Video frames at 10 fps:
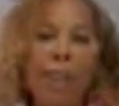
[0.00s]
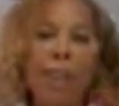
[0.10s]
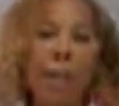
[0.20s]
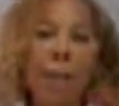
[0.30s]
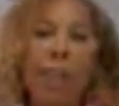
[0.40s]
its
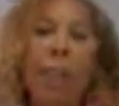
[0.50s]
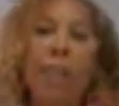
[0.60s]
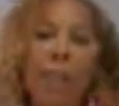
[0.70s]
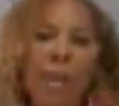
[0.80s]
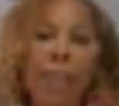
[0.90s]
own
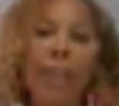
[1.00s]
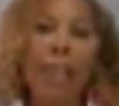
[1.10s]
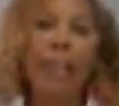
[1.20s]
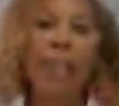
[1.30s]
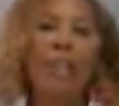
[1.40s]
website,
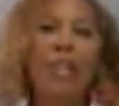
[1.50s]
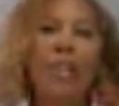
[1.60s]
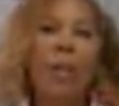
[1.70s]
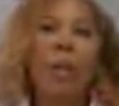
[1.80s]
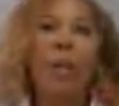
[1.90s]
and it's
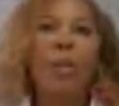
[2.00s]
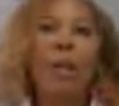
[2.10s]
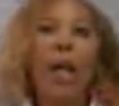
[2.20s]
called